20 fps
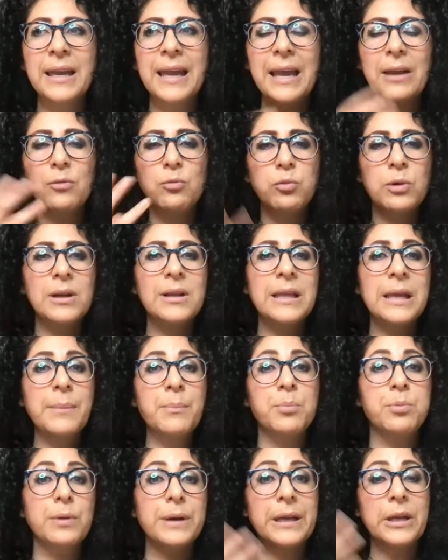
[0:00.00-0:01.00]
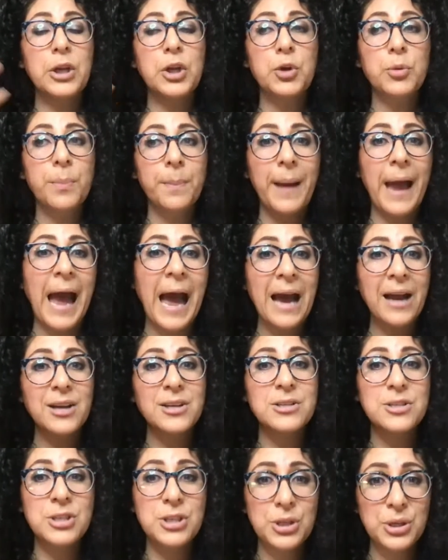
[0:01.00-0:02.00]
can really bring you
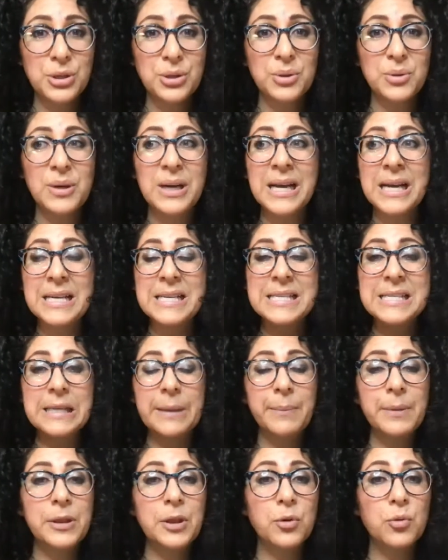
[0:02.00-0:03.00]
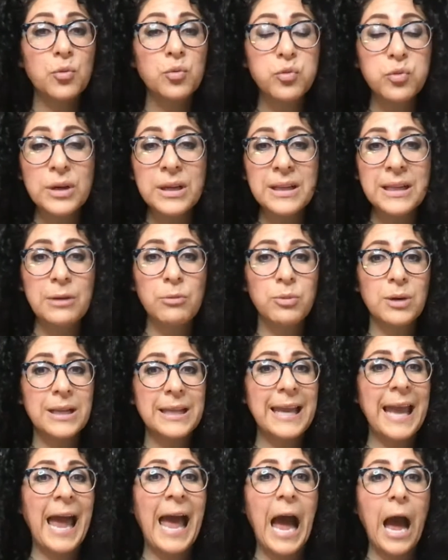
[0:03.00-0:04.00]
back to some of the really,
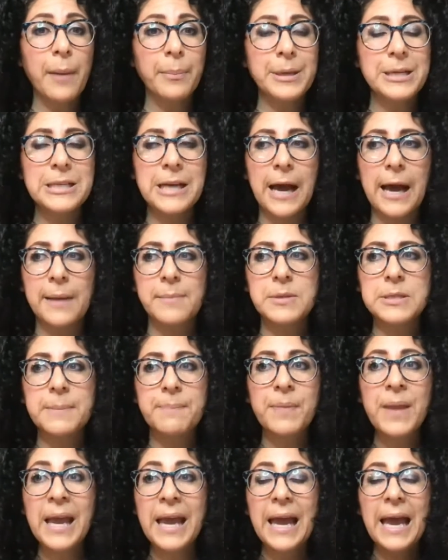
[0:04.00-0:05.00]
really happy times.